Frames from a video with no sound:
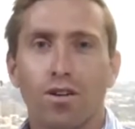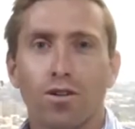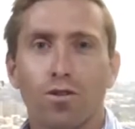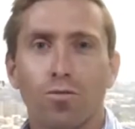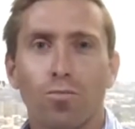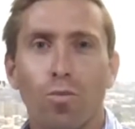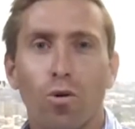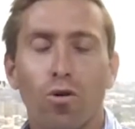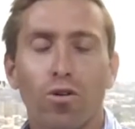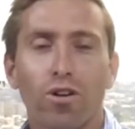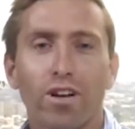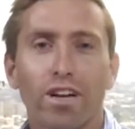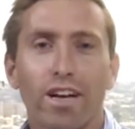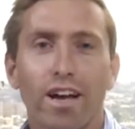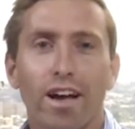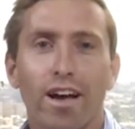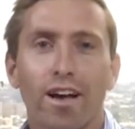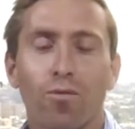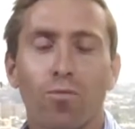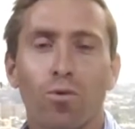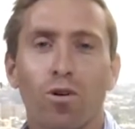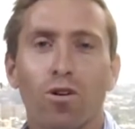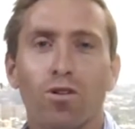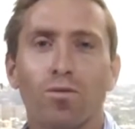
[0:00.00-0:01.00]
Good morning
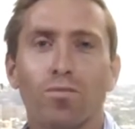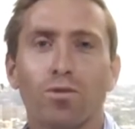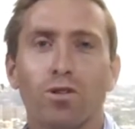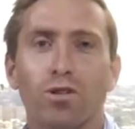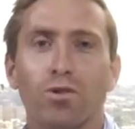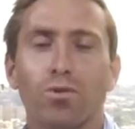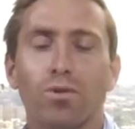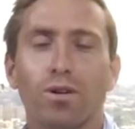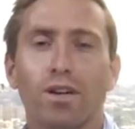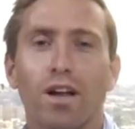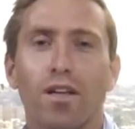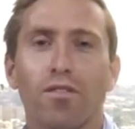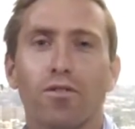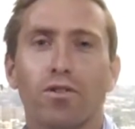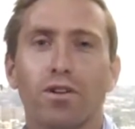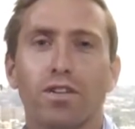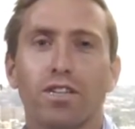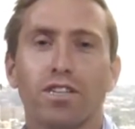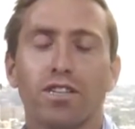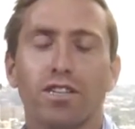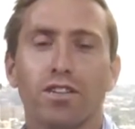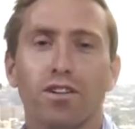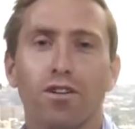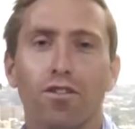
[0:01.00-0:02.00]
and welcome to another
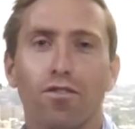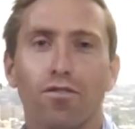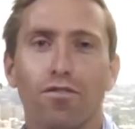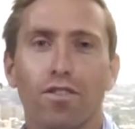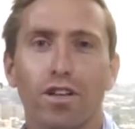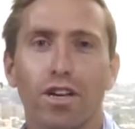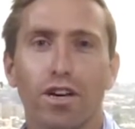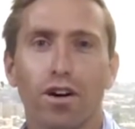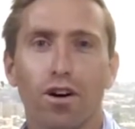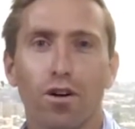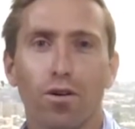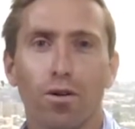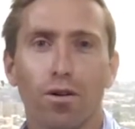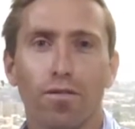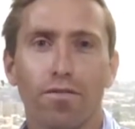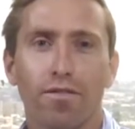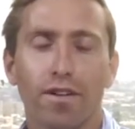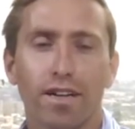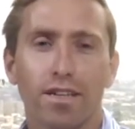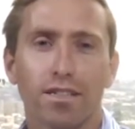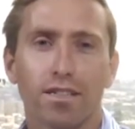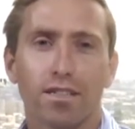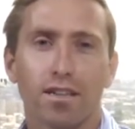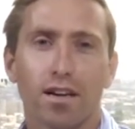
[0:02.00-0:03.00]
edition of the
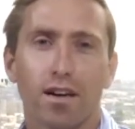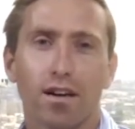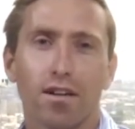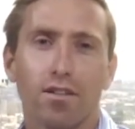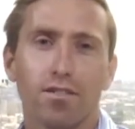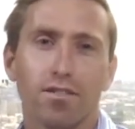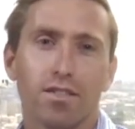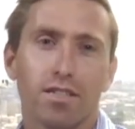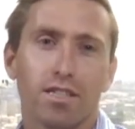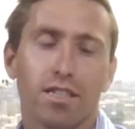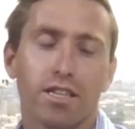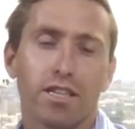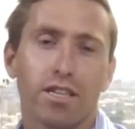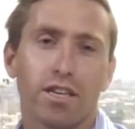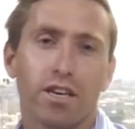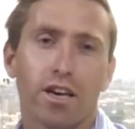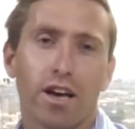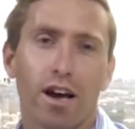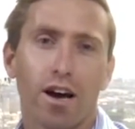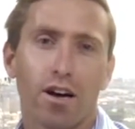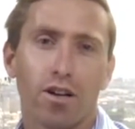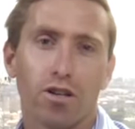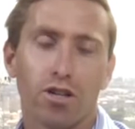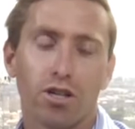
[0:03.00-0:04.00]
OFX Currency
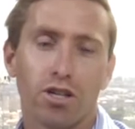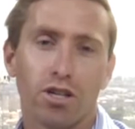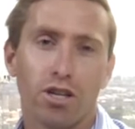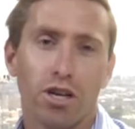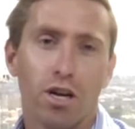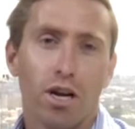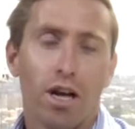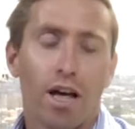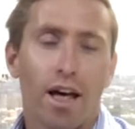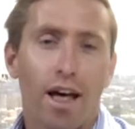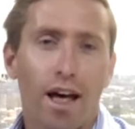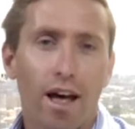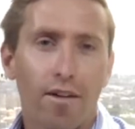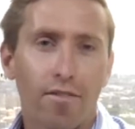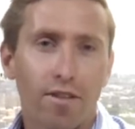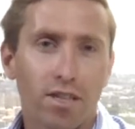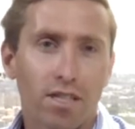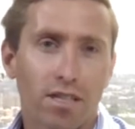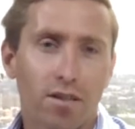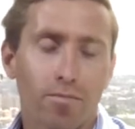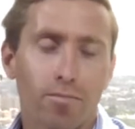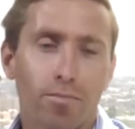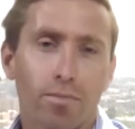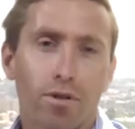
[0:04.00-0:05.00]
Couch. Having
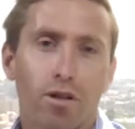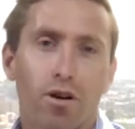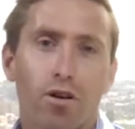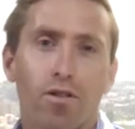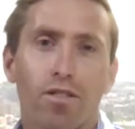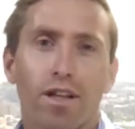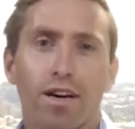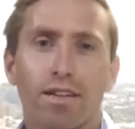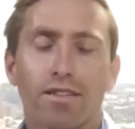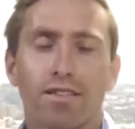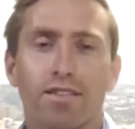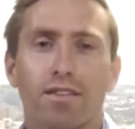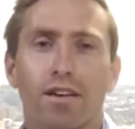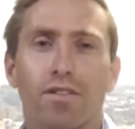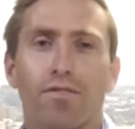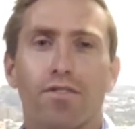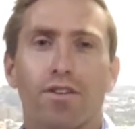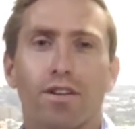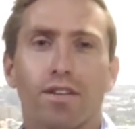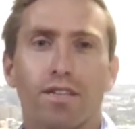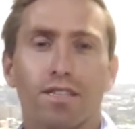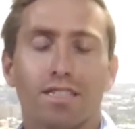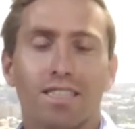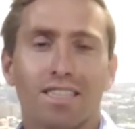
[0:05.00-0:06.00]
slipped below that
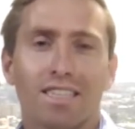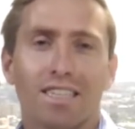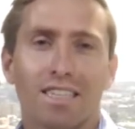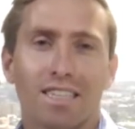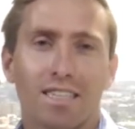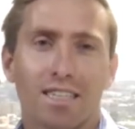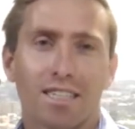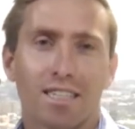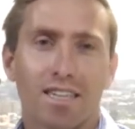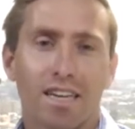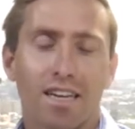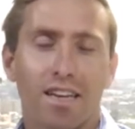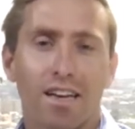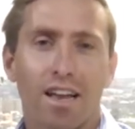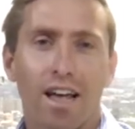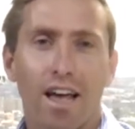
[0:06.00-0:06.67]
76-cent